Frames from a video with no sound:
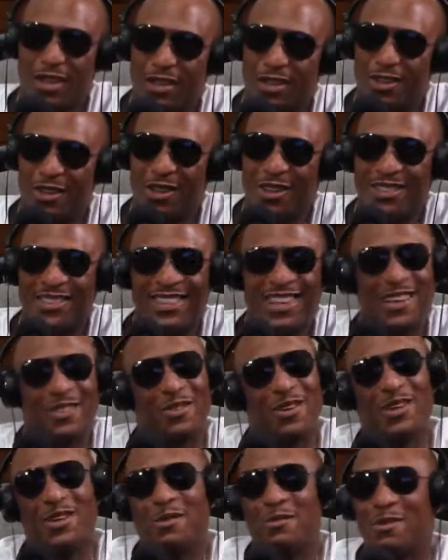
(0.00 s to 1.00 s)
You know what I'm saying?
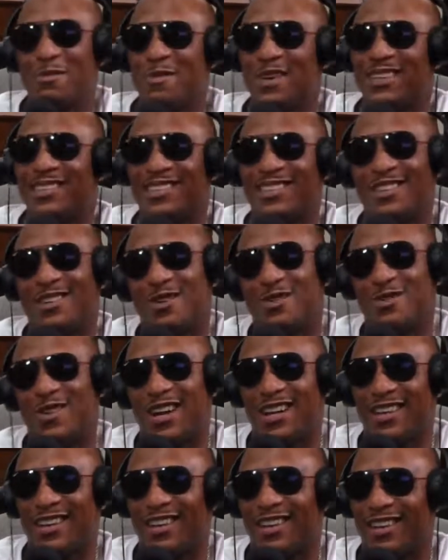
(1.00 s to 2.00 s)
We could be messing up
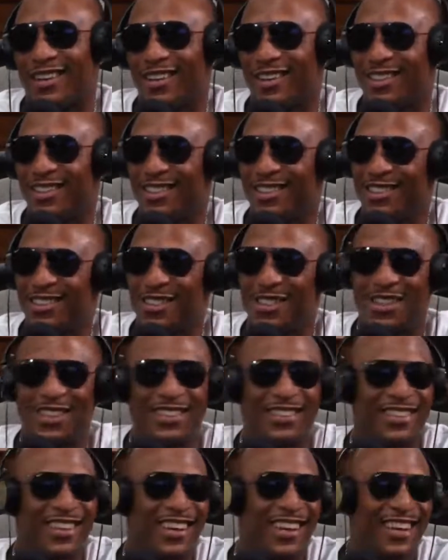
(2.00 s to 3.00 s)
right now. You know what
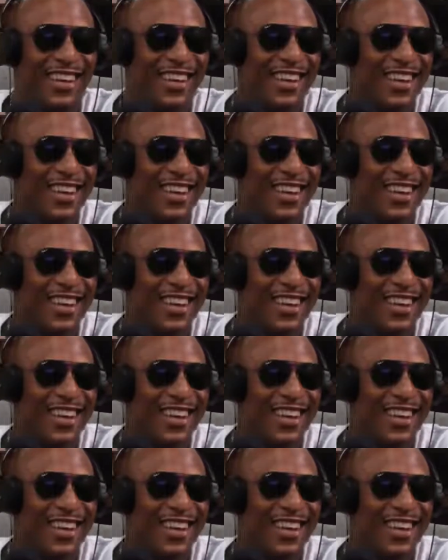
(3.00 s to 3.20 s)
I'm saying?